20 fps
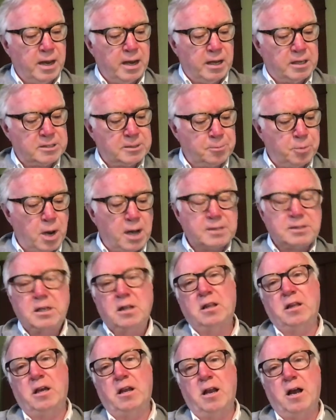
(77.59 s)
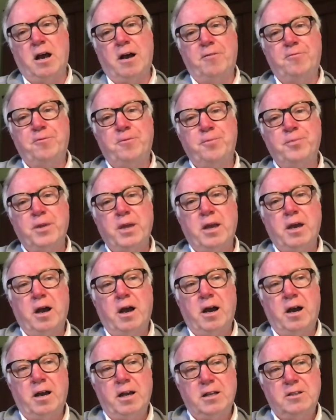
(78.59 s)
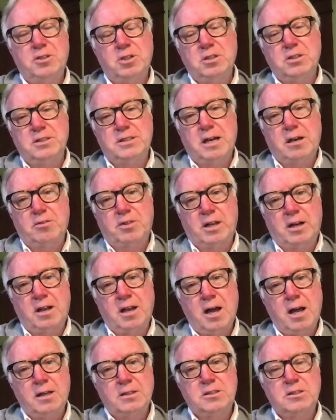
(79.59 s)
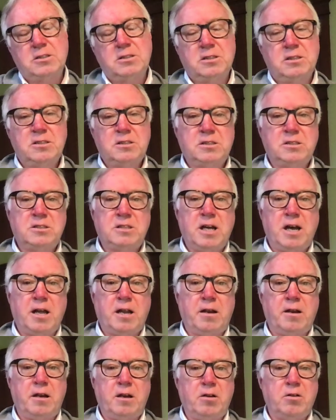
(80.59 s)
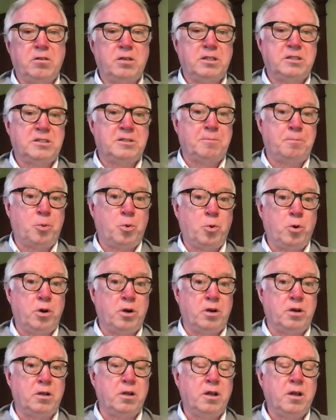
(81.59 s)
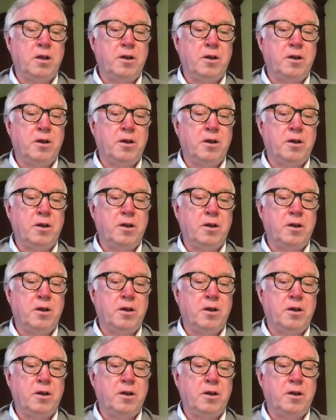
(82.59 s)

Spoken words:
Now, surprisingly enough, it turns out that consciousness is not nearly as important